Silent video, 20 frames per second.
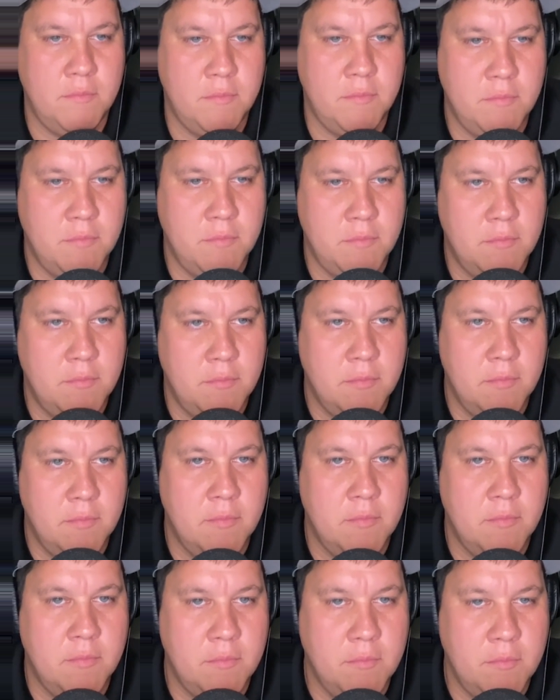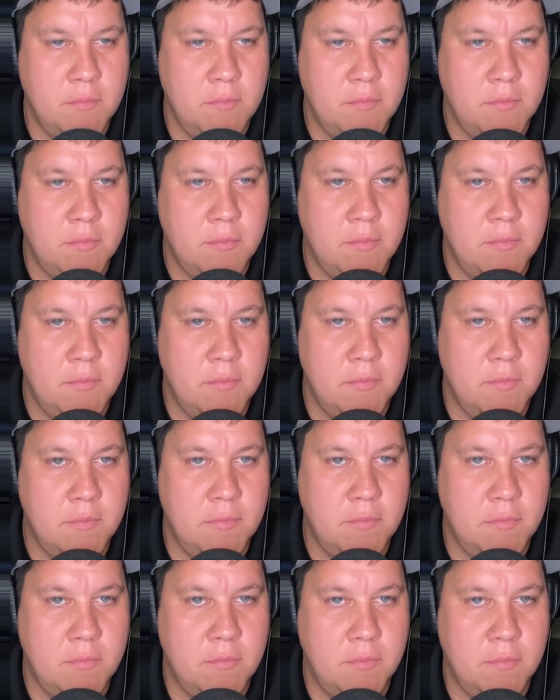
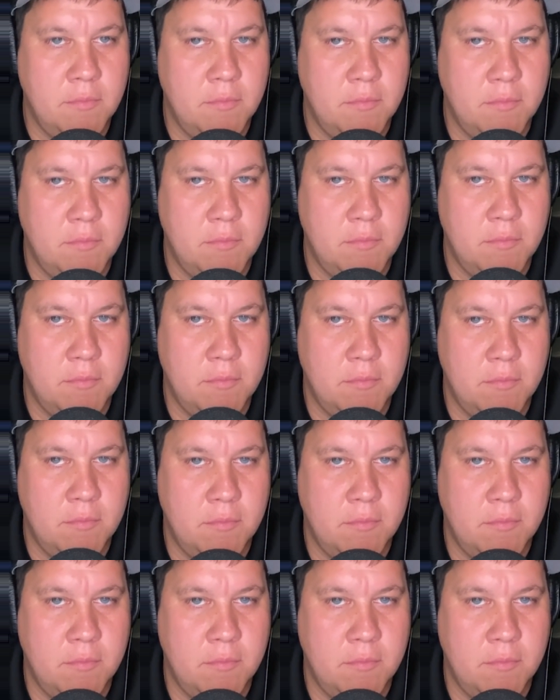No words are spoken by the person on screen.